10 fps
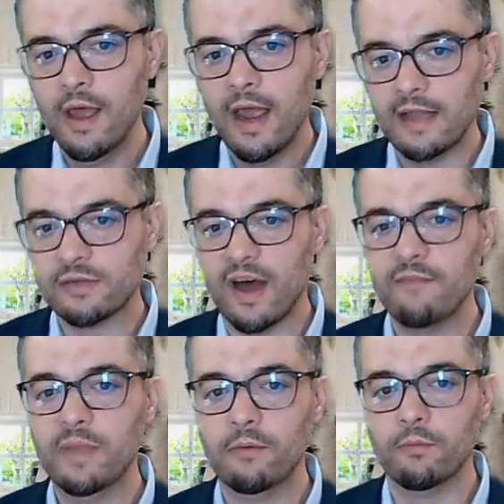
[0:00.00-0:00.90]
And so I've
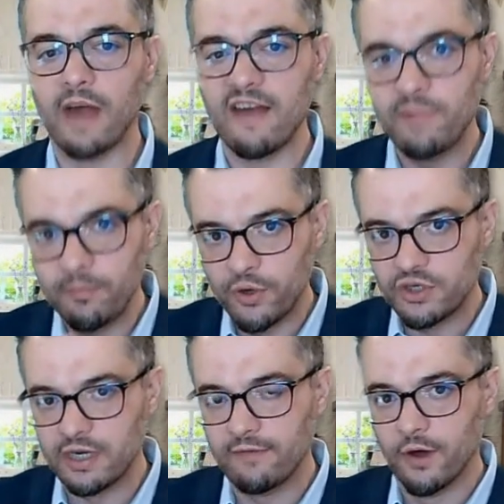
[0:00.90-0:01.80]
been
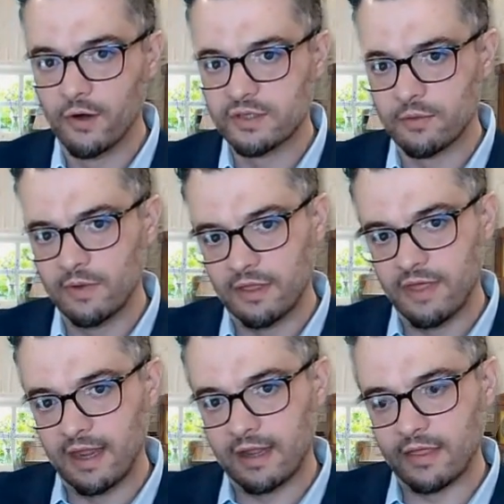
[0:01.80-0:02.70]
pushing folks to really
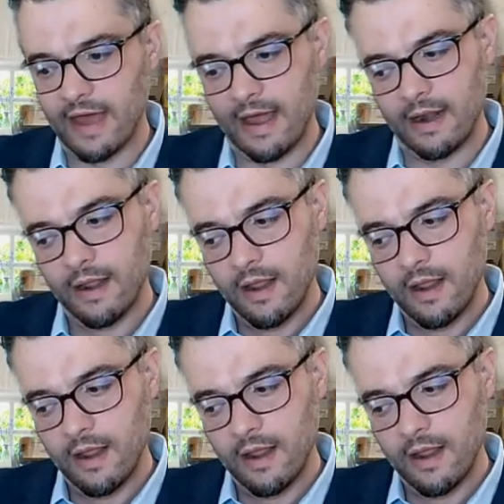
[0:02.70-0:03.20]
think that